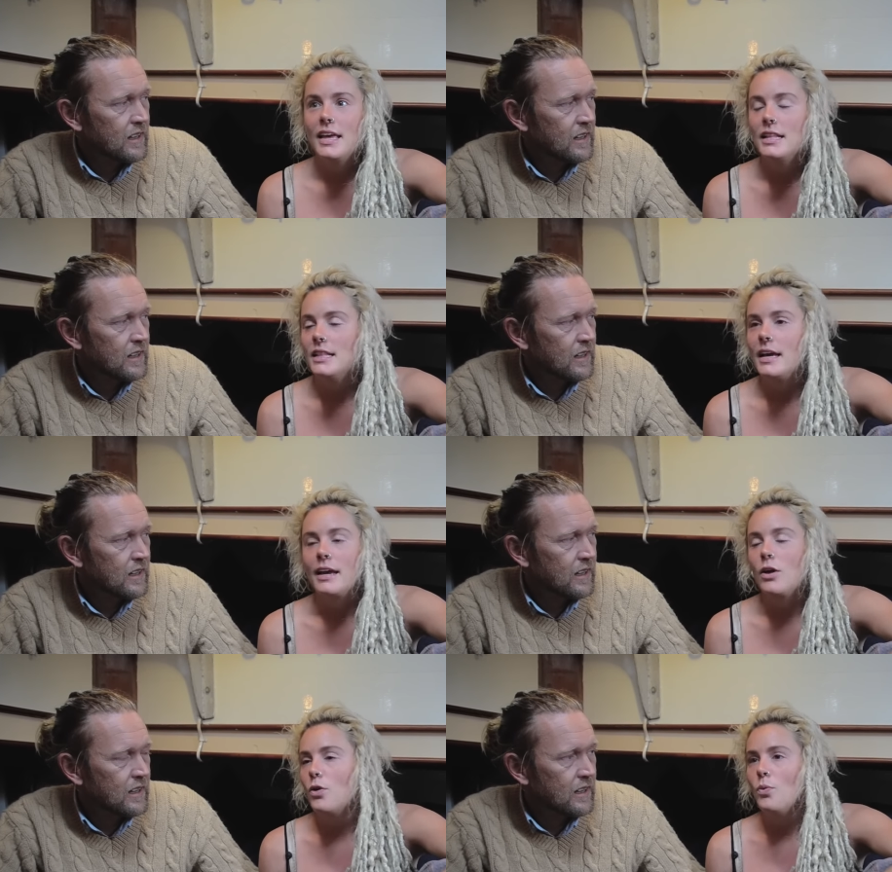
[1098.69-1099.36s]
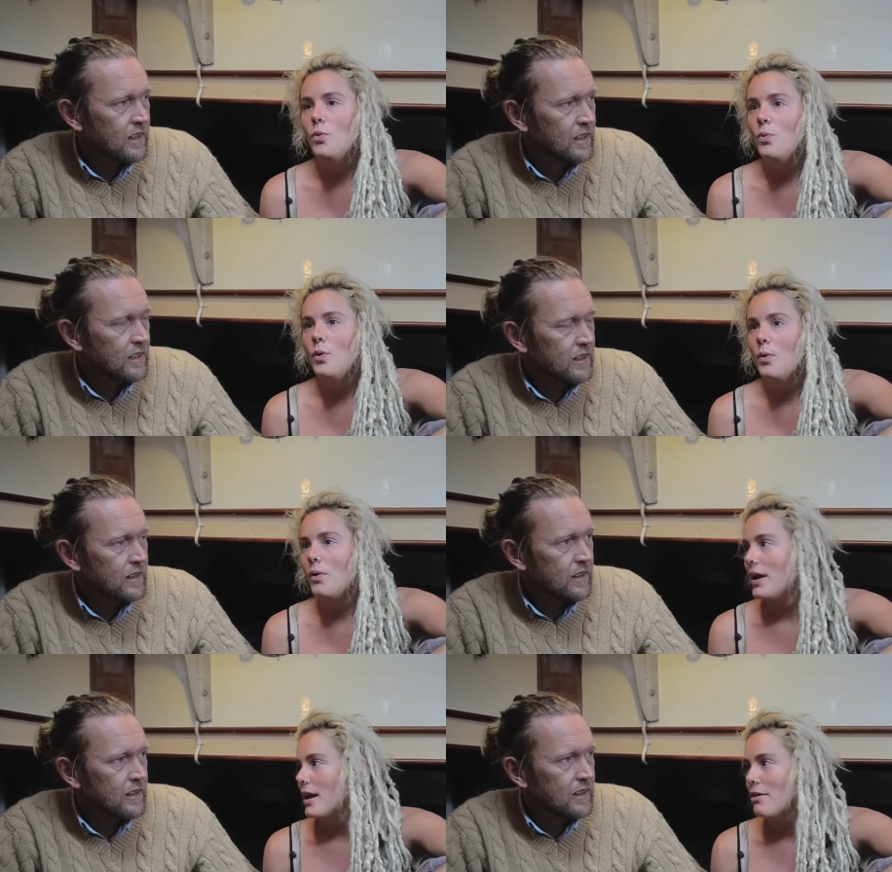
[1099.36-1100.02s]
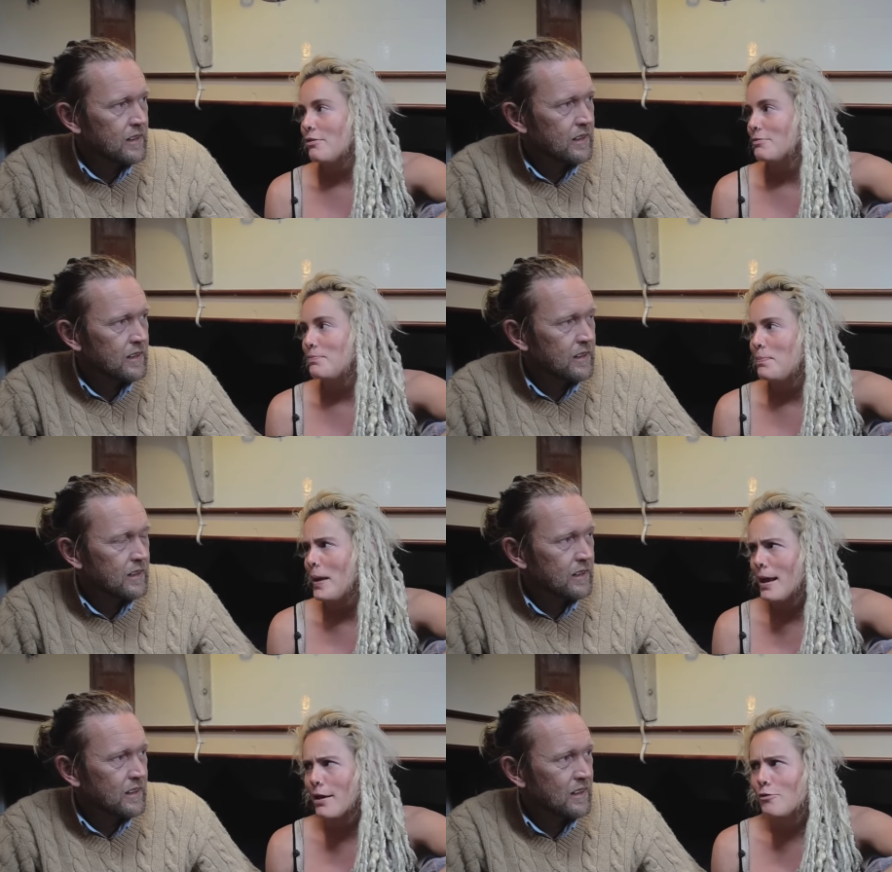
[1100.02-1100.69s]
Speaker 1: Like, we were here,
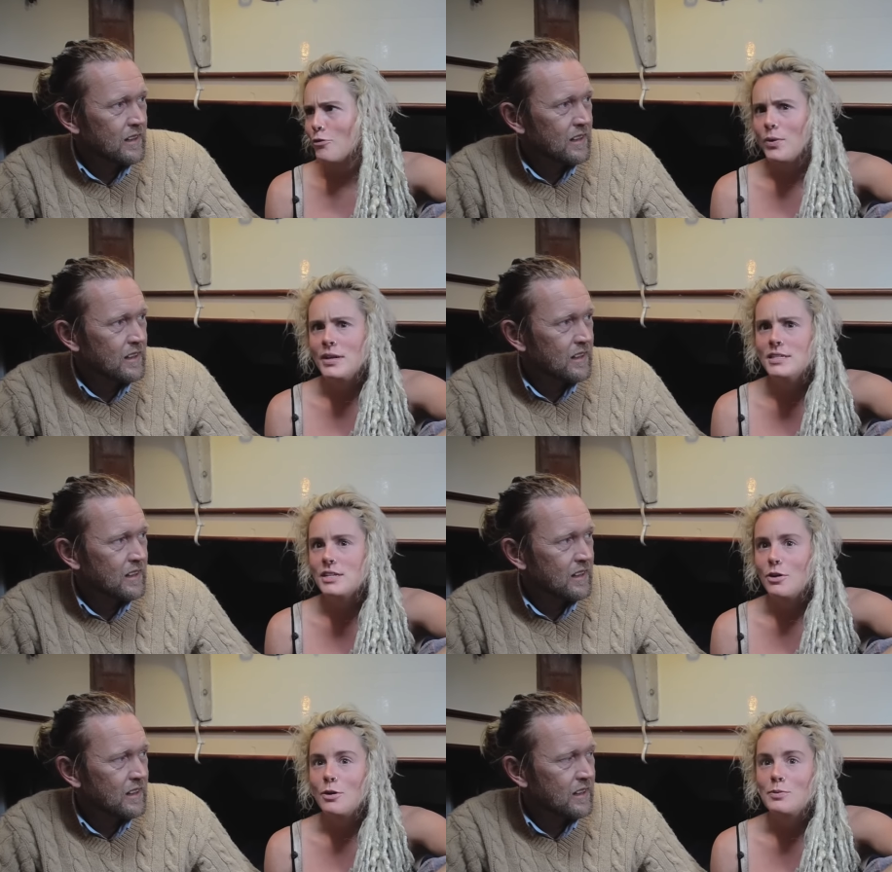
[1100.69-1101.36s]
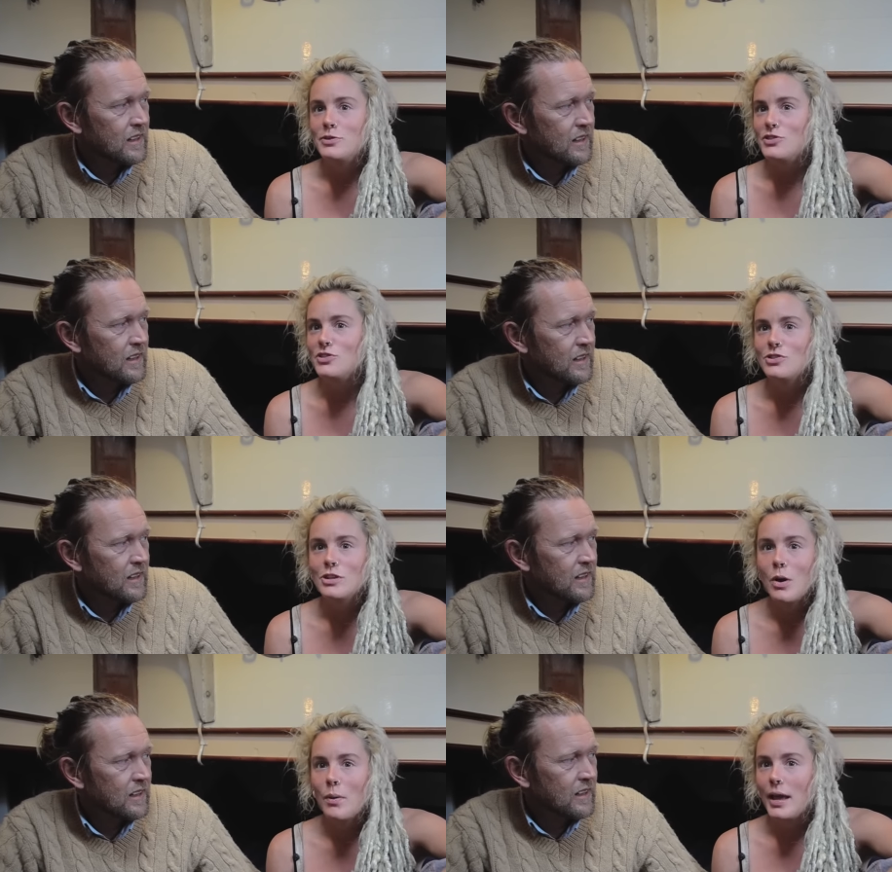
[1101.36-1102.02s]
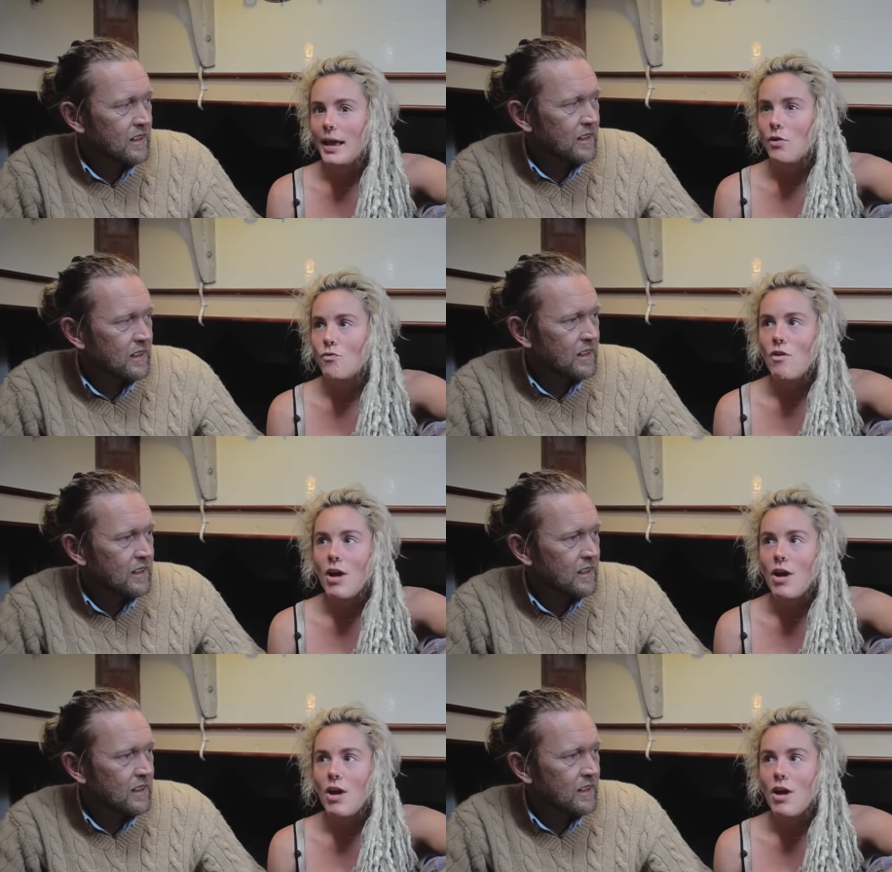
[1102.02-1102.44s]
peak of winter, it was snowing and